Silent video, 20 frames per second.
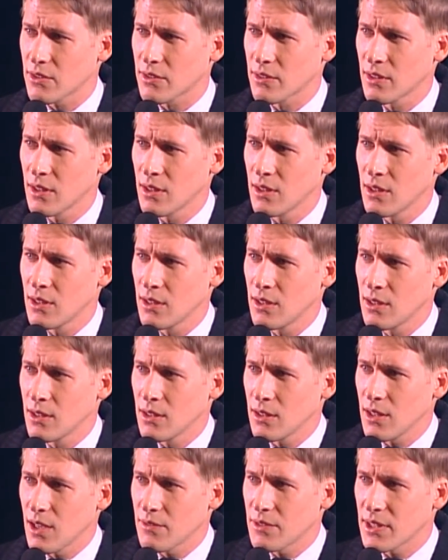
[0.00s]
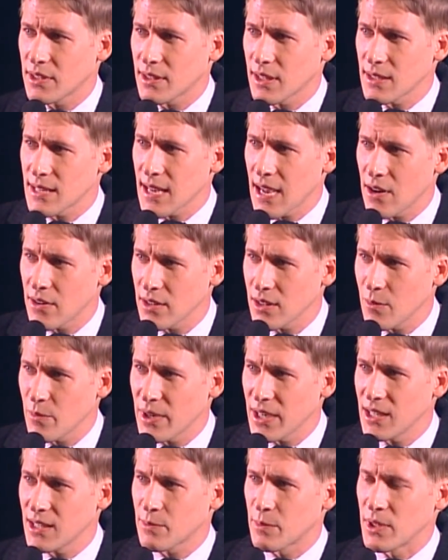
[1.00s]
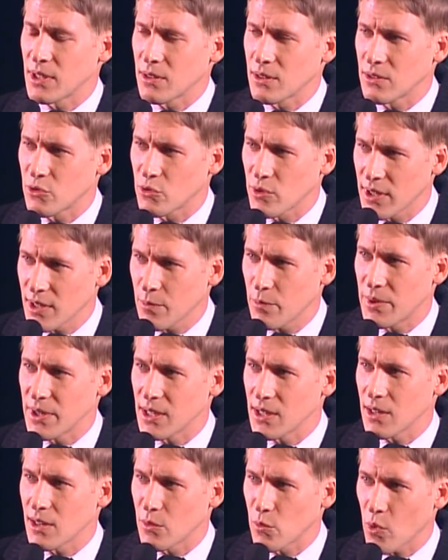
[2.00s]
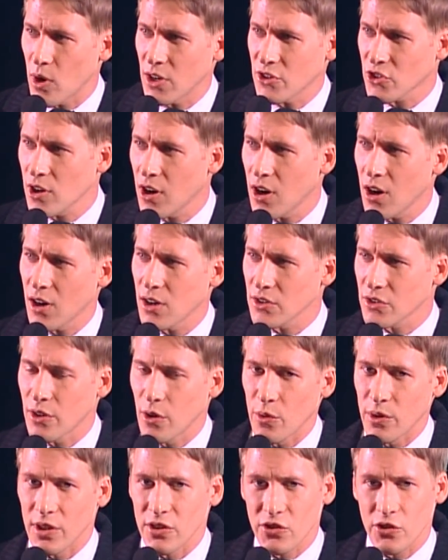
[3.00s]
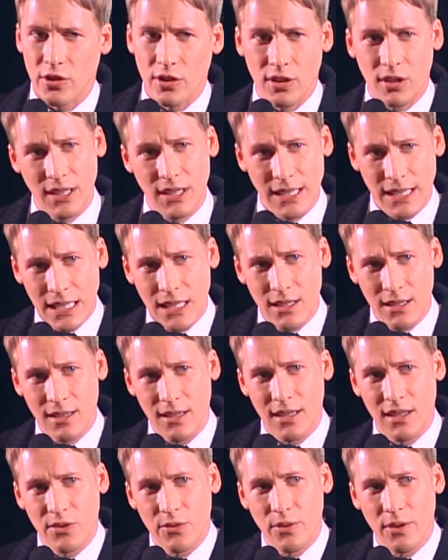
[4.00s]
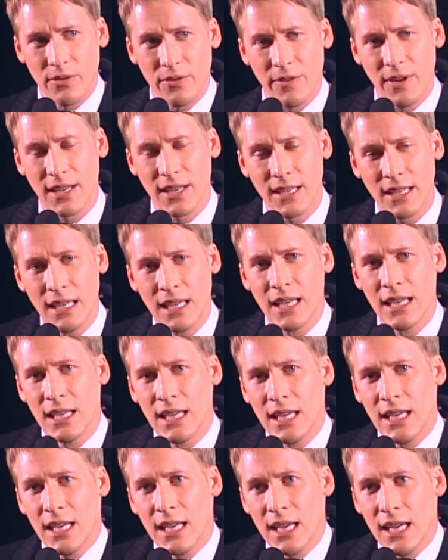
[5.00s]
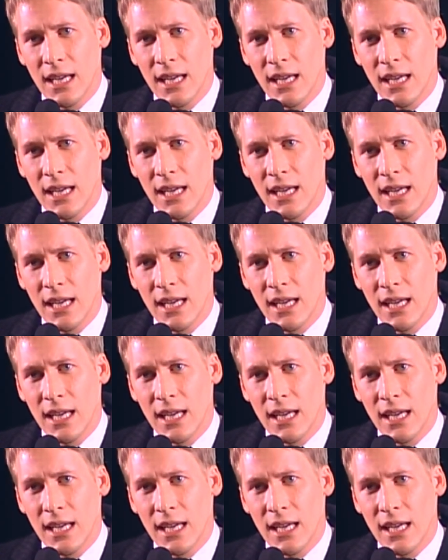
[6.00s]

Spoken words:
You guys love to sit down in the basement and drink beer and watch cars go in a circle and kill things for fun.